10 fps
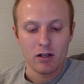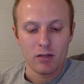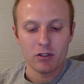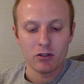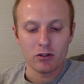
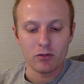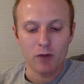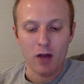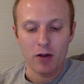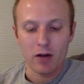Matilda's
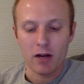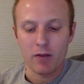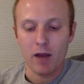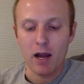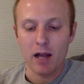father had a
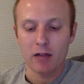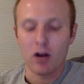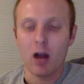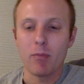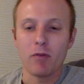fine
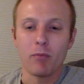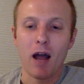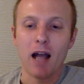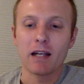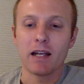crop of
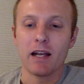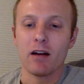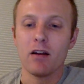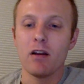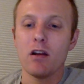black hair,
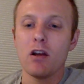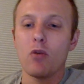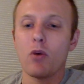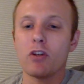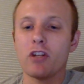
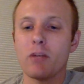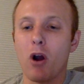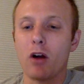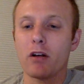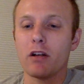which he
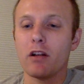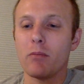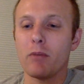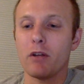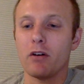parted in the
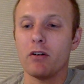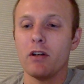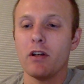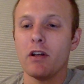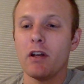middle,
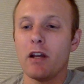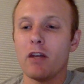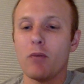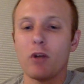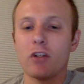and
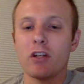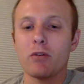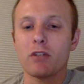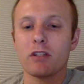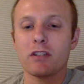of which he
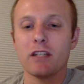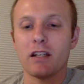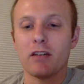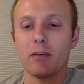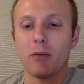was
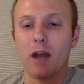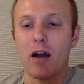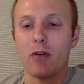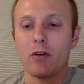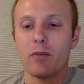exceedingly
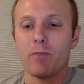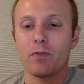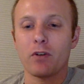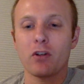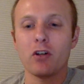proud.
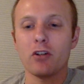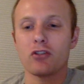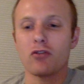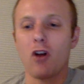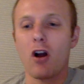Good
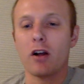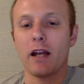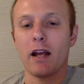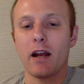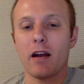strong
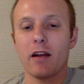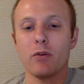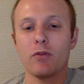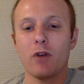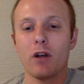hair, he
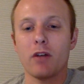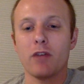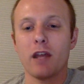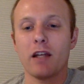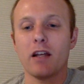was fond of
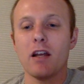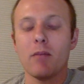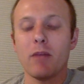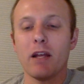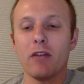saying,
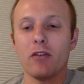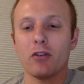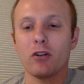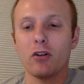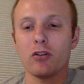means there's a
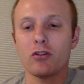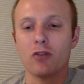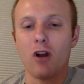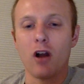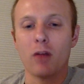good
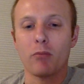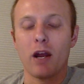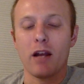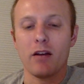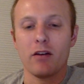strong
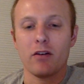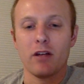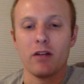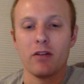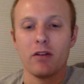brain
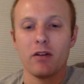underneath.